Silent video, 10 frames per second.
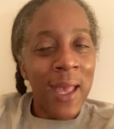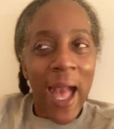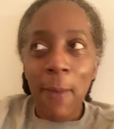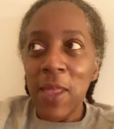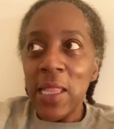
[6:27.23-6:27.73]

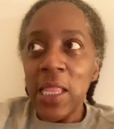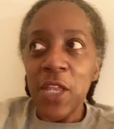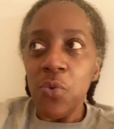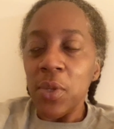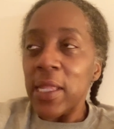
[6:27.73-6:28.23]
I mean,
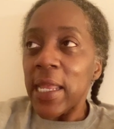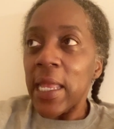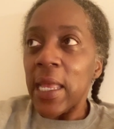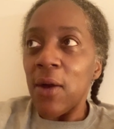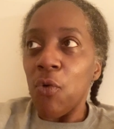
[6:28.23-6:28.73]

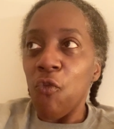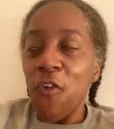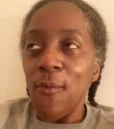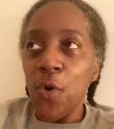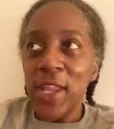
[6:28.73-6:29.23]
literally,
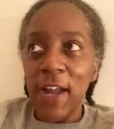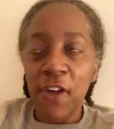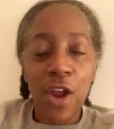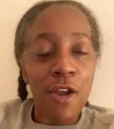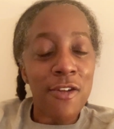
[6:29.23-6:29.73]
from what I've
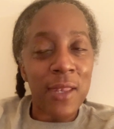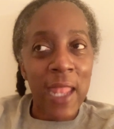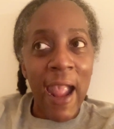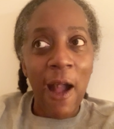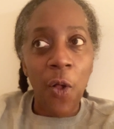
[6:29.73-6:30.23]
heard
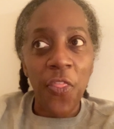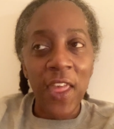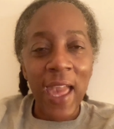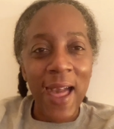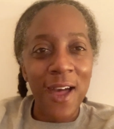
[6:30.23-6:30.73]
now,
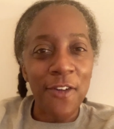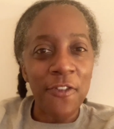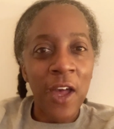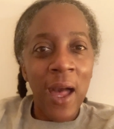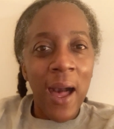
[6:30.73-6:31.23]
they
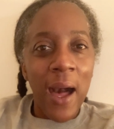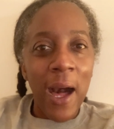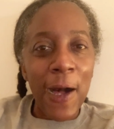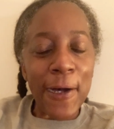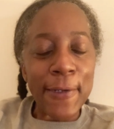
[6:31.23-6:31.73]
have,
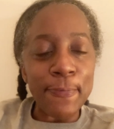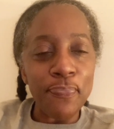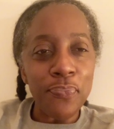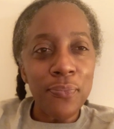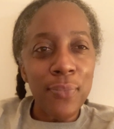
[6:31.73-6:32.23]

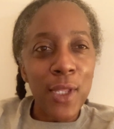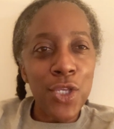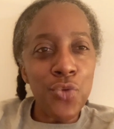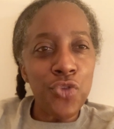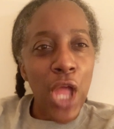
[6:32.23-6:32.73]

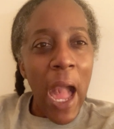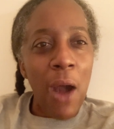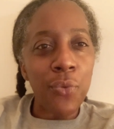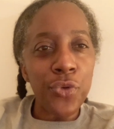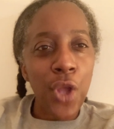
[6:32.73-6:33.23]
you
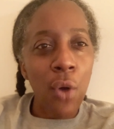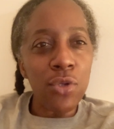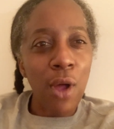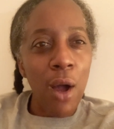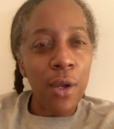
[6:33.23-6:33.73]
now no
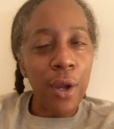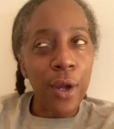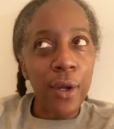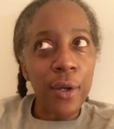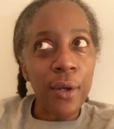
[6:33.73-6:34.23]

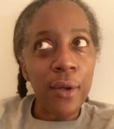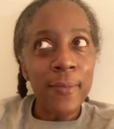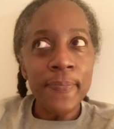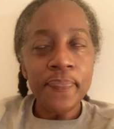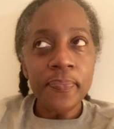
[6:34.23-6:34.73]

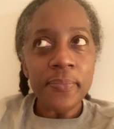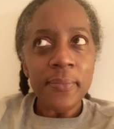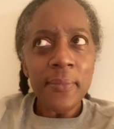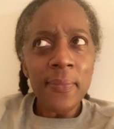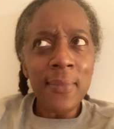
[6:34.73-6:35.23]
longer,
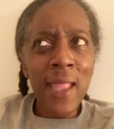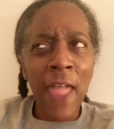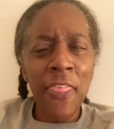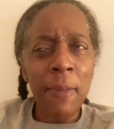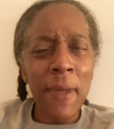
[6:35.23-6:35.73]
I
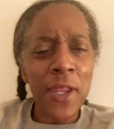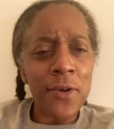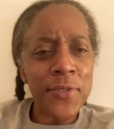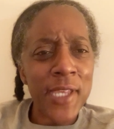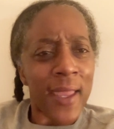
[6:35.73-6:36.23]
think
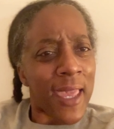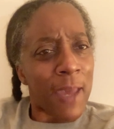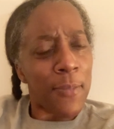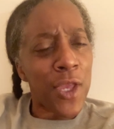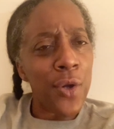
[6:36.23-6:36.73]
medical debt
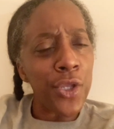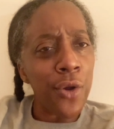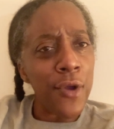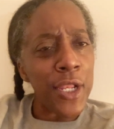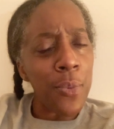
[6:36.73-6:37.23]
can't be on your
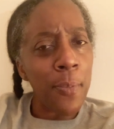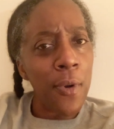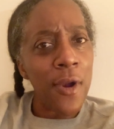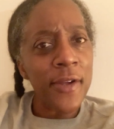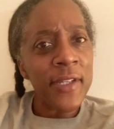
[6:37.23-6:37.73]
credit
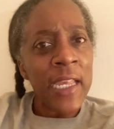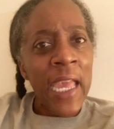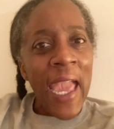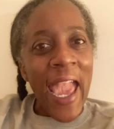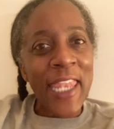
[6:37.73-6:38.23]
report.
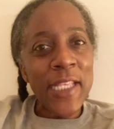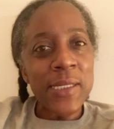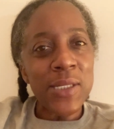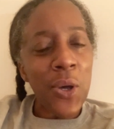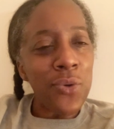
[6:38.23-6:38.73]
And it's
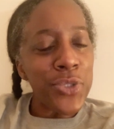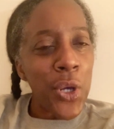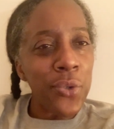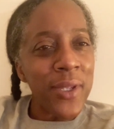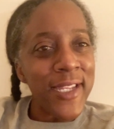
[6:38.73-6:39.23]
so
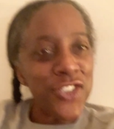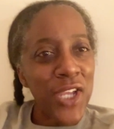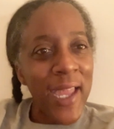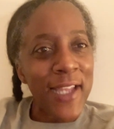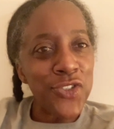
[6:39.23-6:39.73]
totally
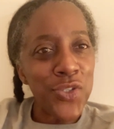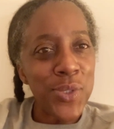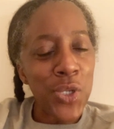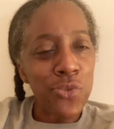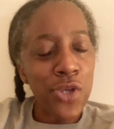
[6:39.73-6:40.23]
changed and
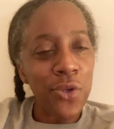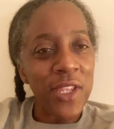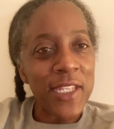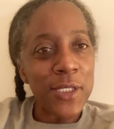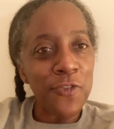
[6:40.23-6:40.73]
so
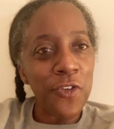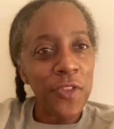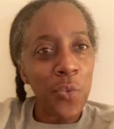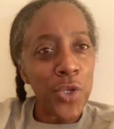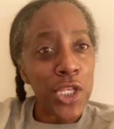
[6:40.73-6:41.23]
totally different
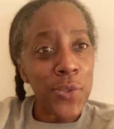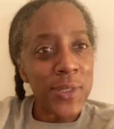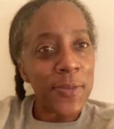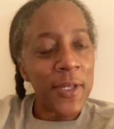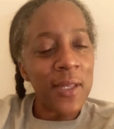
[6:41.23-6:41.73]
than what it used
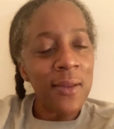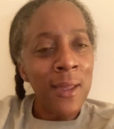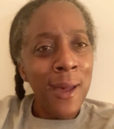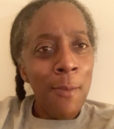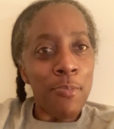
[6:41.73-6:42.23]
to be.
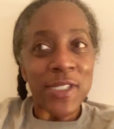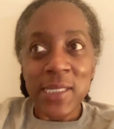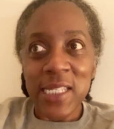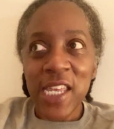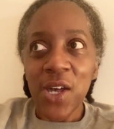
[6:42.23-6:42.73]
But
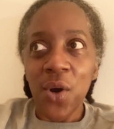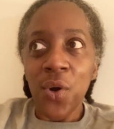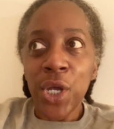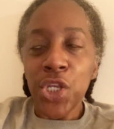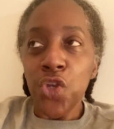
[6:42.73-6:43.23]
still,
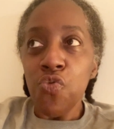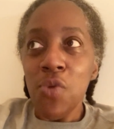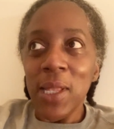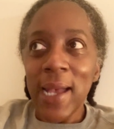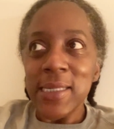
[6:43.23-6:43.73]
you
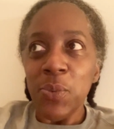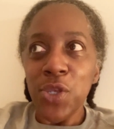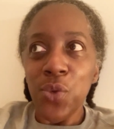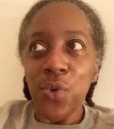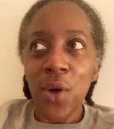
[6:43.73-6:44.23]
realize that when
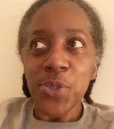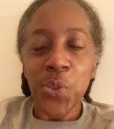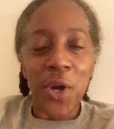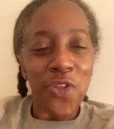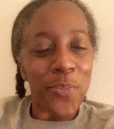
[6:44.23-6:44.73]
you go
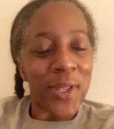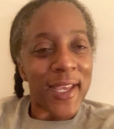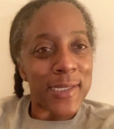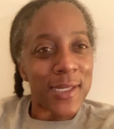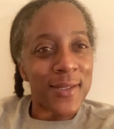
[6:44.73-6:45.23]
to other
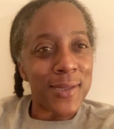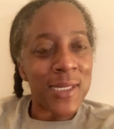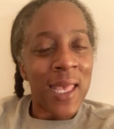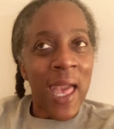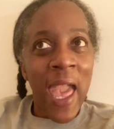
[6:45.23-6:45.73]

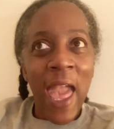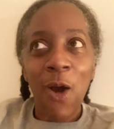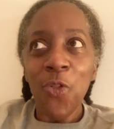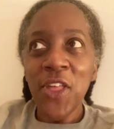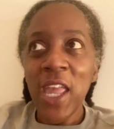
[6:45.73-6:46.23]
places,
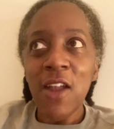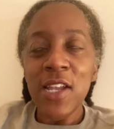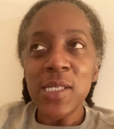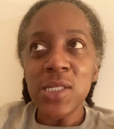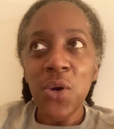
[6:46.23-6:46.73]
healthcare
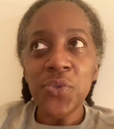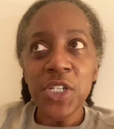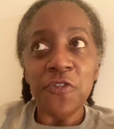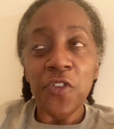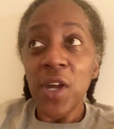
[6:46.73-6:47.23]
is so
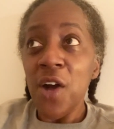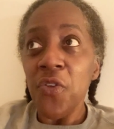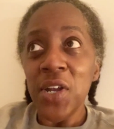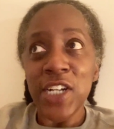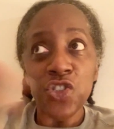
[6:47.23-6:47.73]
different.
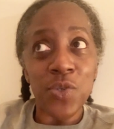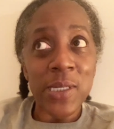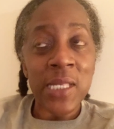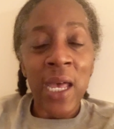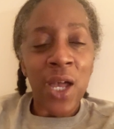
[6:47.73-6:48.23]
Other
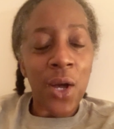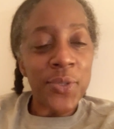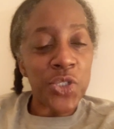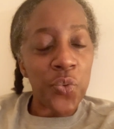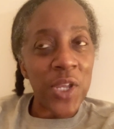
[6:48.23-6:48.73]
countries,
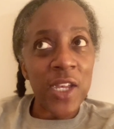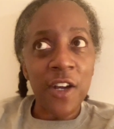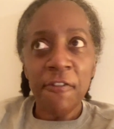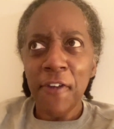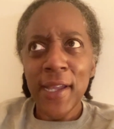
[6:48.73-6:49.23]
Costa
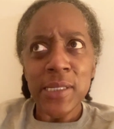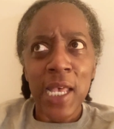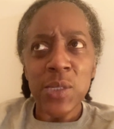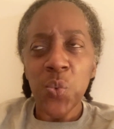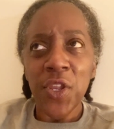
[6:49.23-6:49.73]
Rica, France
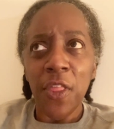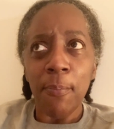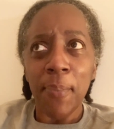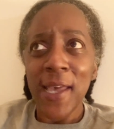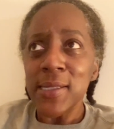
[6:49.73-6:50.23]
has one of the
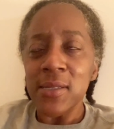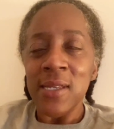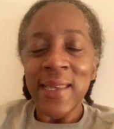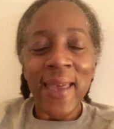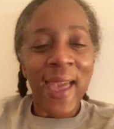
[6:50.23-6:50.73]
best
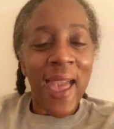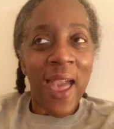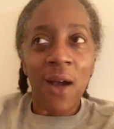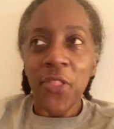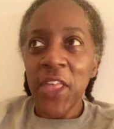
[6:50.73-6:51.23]

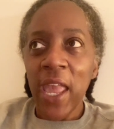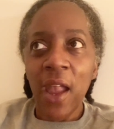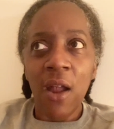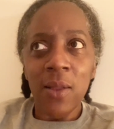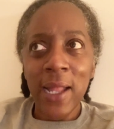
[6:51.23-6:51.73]

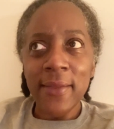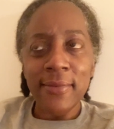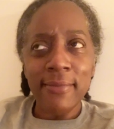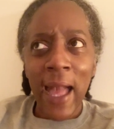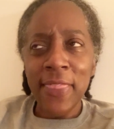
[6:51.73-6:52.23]
healthcare, like
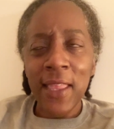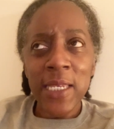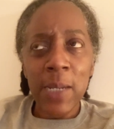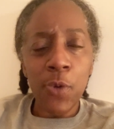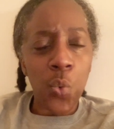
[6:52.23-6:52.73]
I think
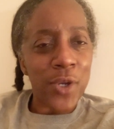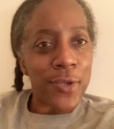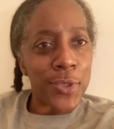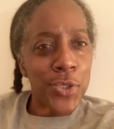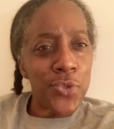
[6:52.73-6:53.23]
number 1
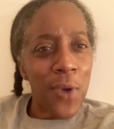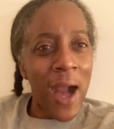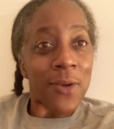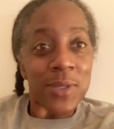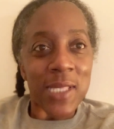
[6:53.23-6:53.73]
or 2
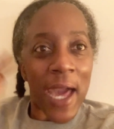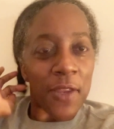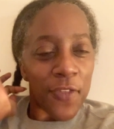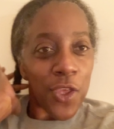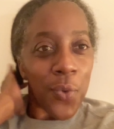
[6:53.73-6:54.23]
outside
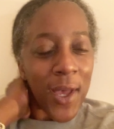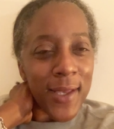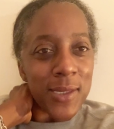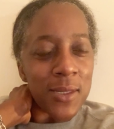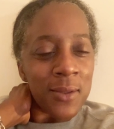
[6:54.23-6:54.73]
of the
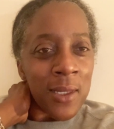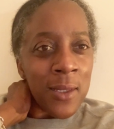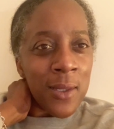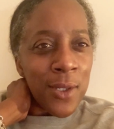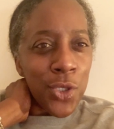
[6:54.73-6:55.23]
US.
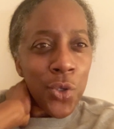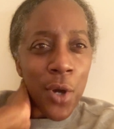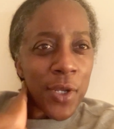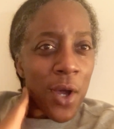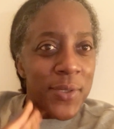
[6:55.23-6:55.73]
You
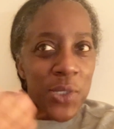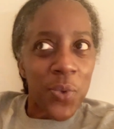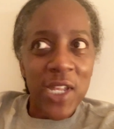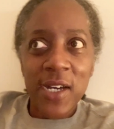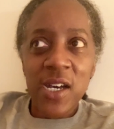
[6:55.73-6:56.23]
go to Costa
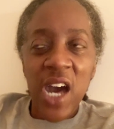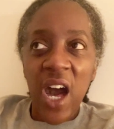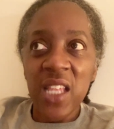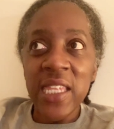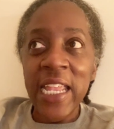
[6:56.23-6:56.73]
Rica,
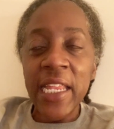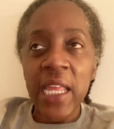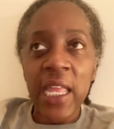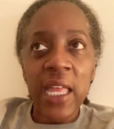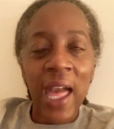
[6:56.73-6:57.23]

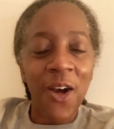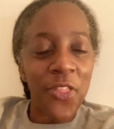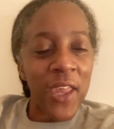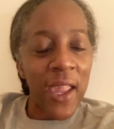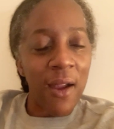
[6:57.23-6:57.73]
leading
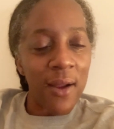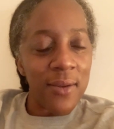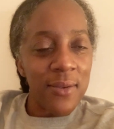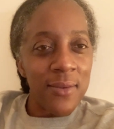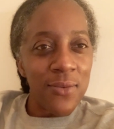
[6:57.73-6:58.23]
healthcare.
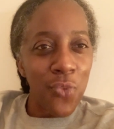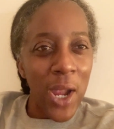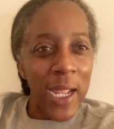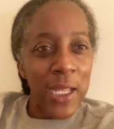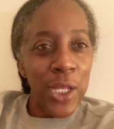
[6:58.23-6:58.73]

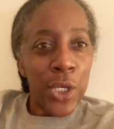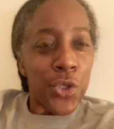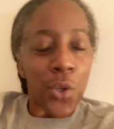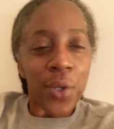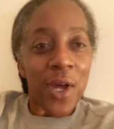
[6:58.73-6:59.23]
Right?
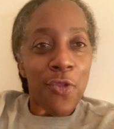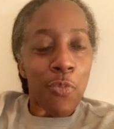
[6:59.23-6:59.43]
You go to other